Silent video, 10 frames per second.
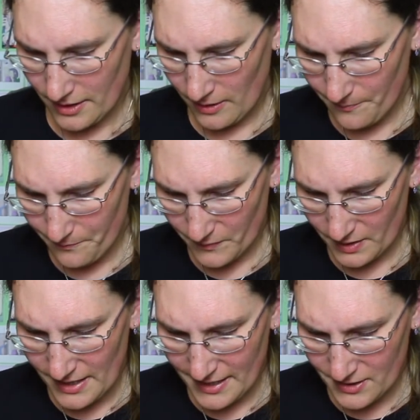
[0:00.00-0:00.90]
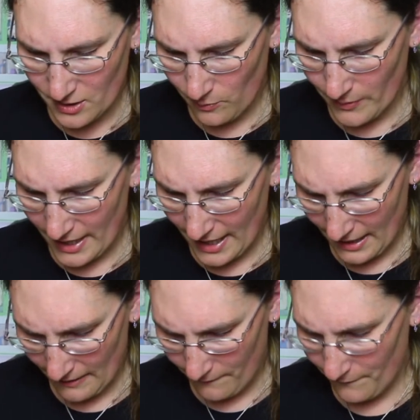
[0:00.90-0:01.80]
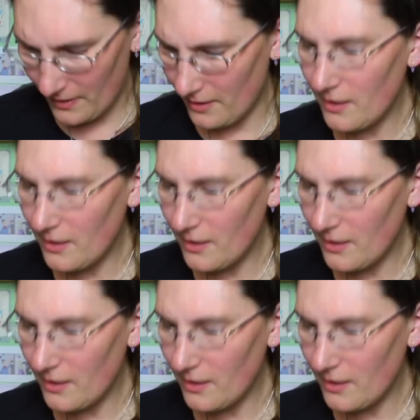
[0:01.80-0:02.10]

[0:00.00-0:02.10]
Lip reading: Now, next up we have